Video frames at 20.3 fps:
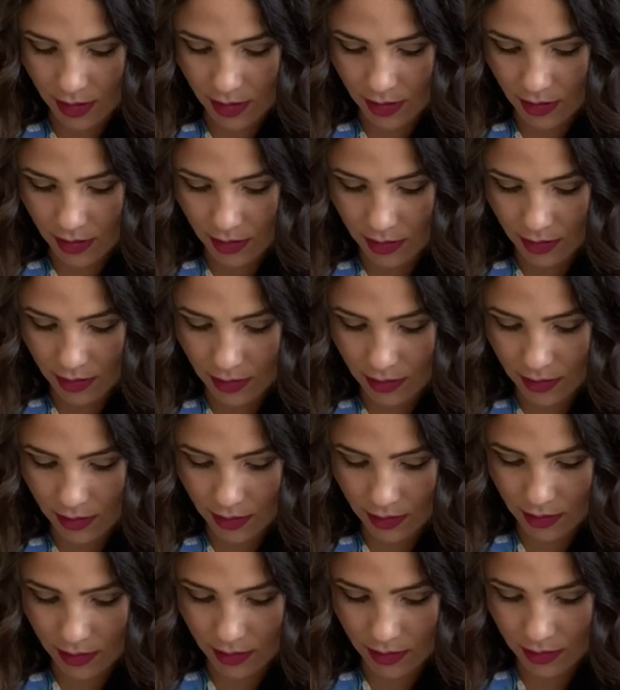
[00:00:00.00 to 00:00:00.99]

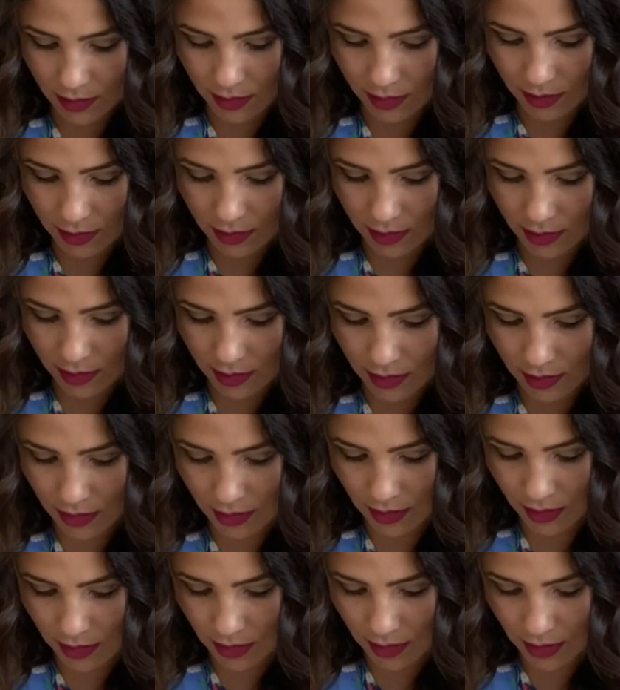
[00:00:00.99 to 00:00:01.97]

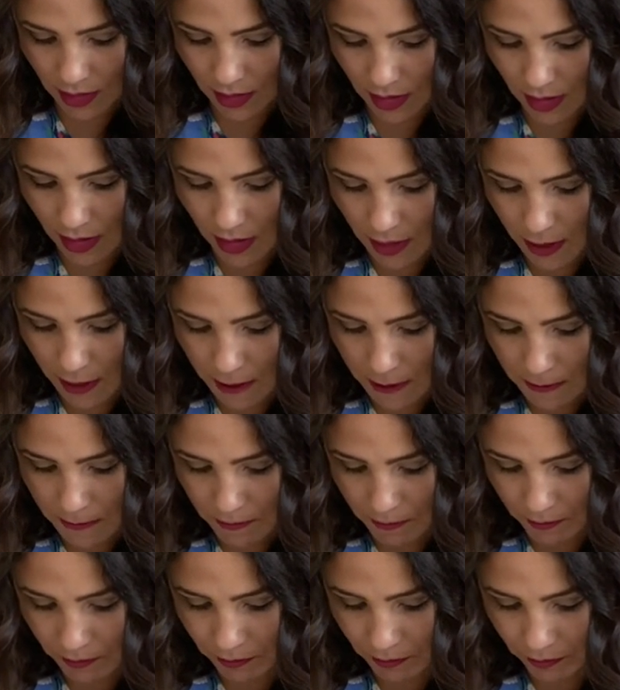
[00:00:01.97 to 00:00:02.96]

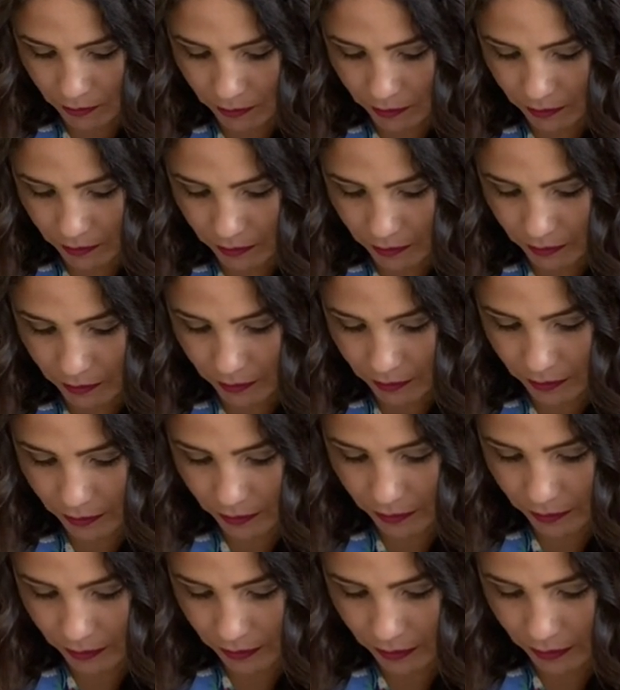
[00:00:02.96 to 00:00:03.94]

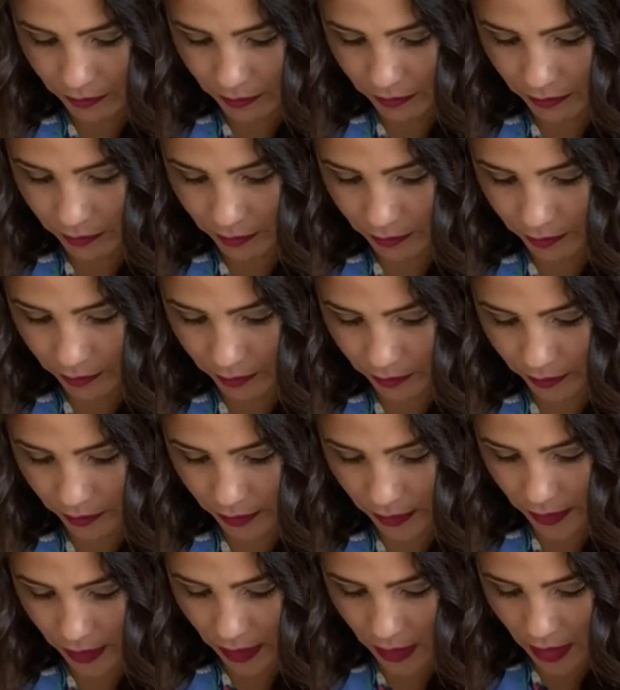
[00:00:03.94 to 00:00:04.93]

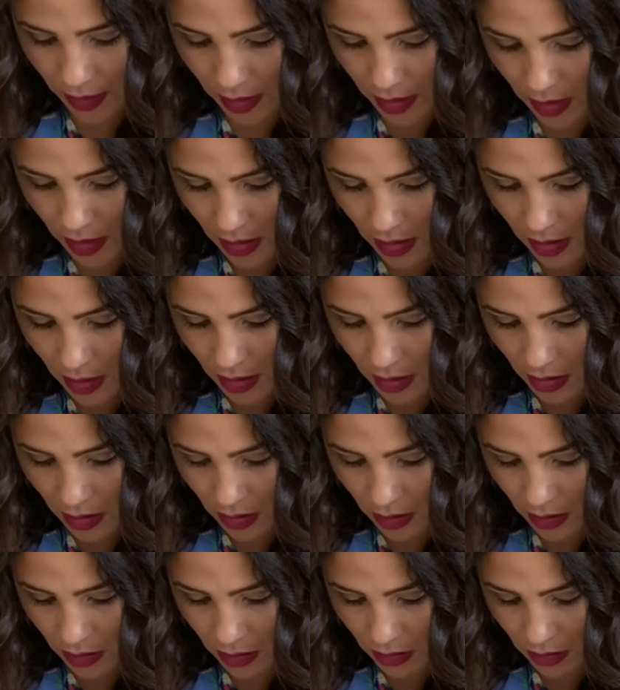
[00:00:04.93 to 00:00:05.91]

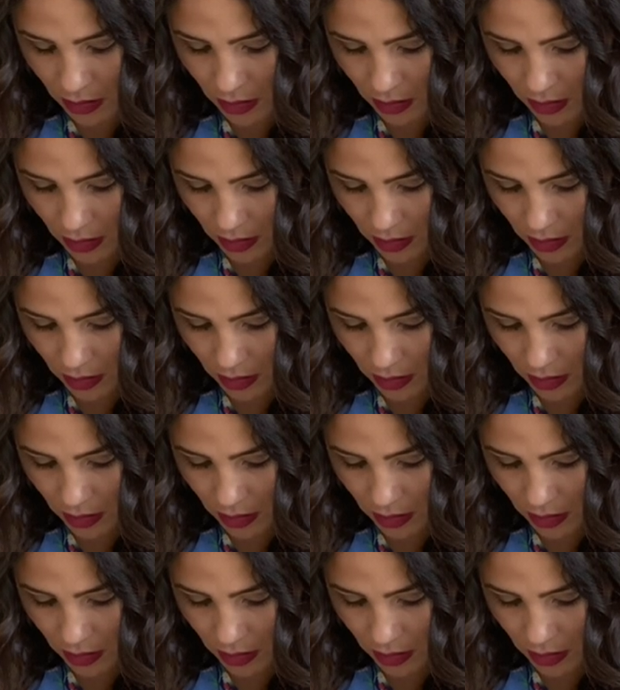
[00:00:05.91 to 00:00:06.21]
Nothing is said.